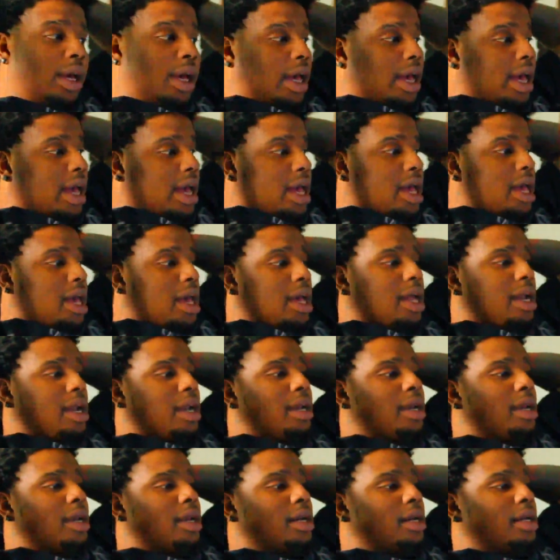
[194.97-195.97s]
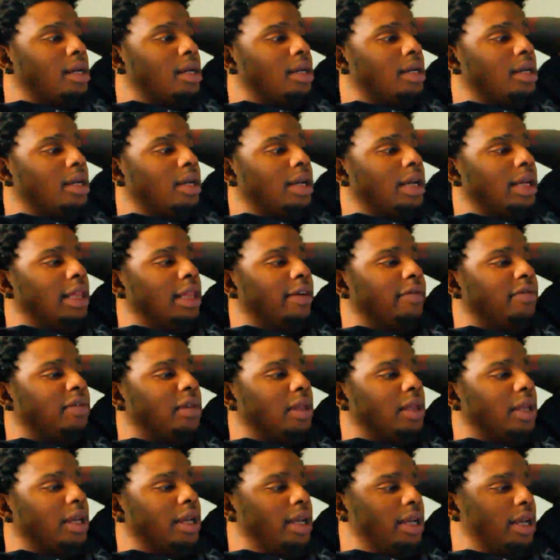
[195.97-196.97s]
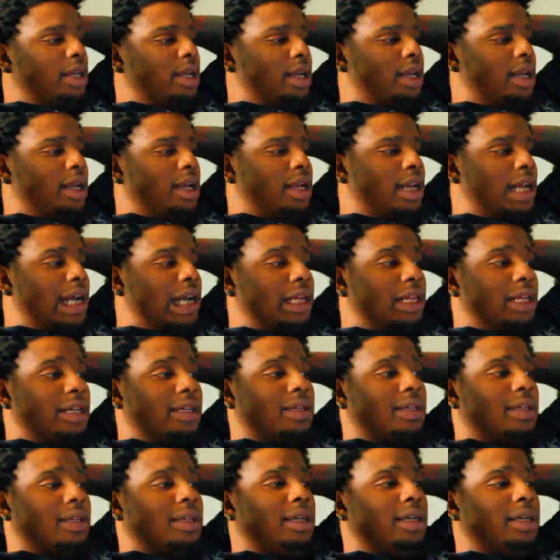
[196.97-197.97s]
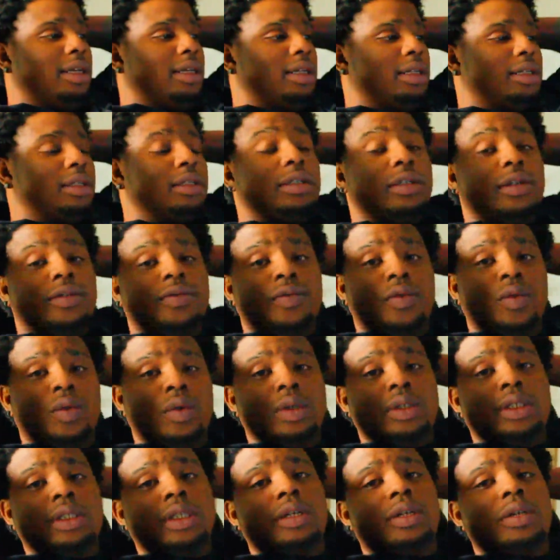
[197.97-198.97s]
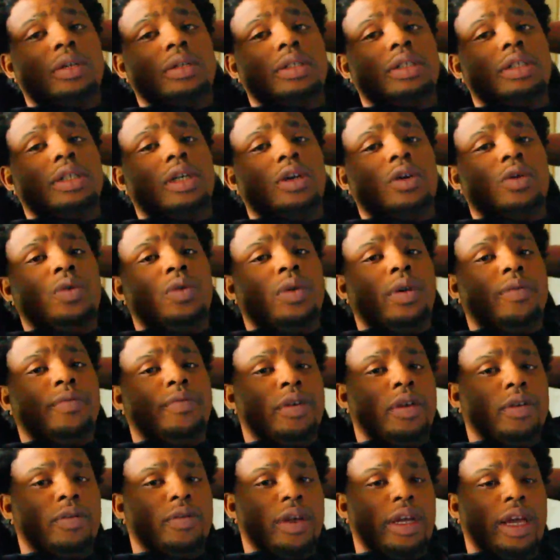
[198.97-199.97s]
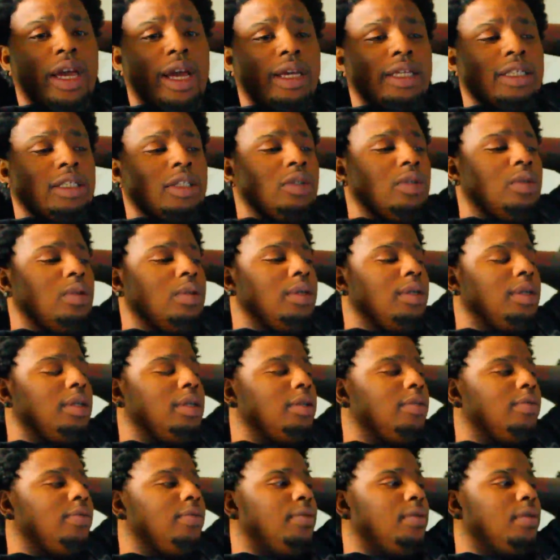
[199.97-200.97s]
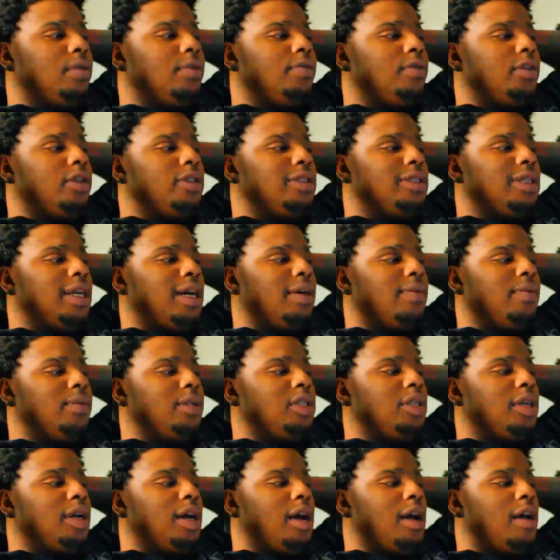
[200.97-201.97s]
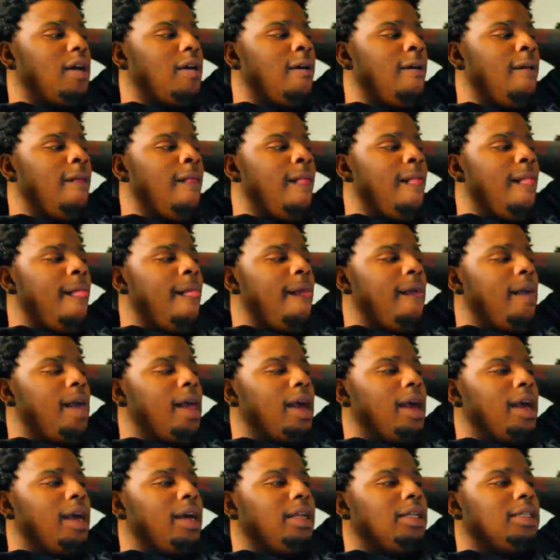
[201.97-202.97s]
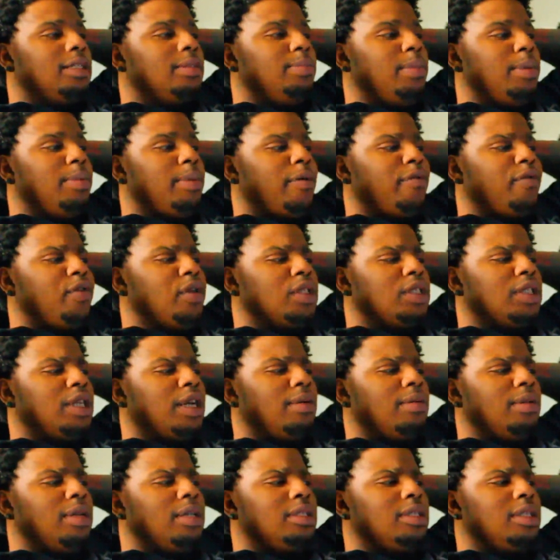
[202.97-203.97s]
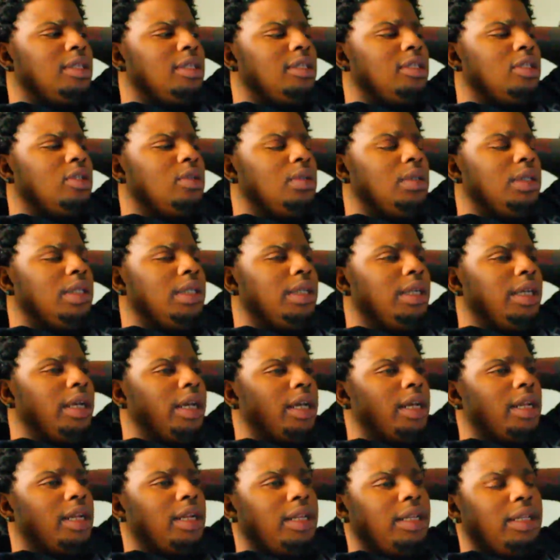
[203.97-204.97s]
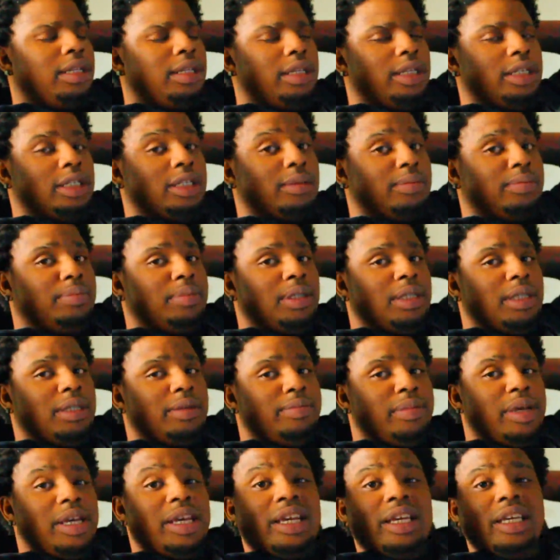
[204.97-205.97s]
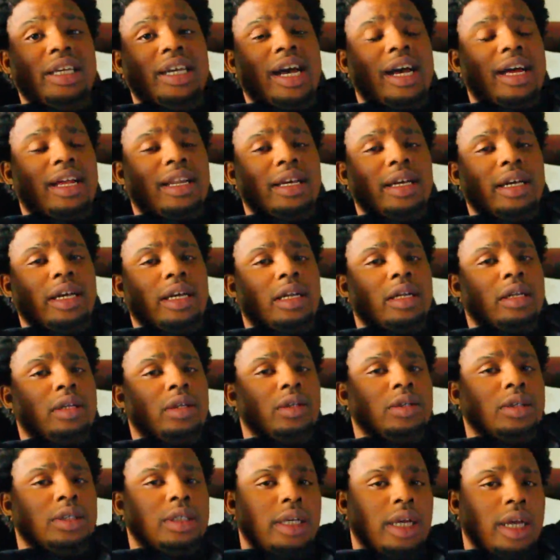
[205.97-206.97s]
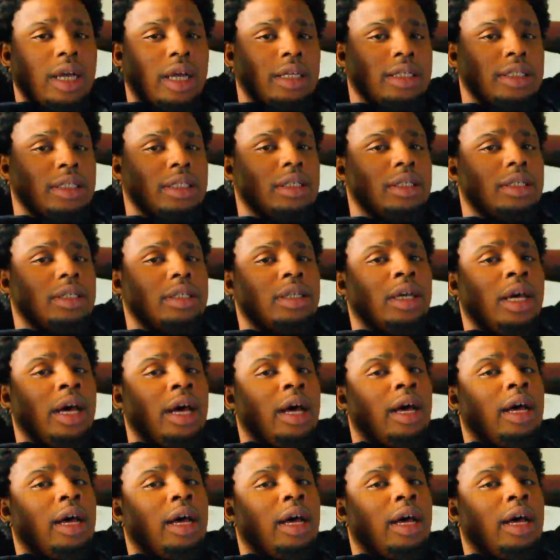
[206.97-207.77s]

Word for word: and he left the link, and I clicked the link, and it's a full song, so I'm finna react to it for the first time with y'all, and this will be my first time listening to it, and this will be me kinda introducing y'all to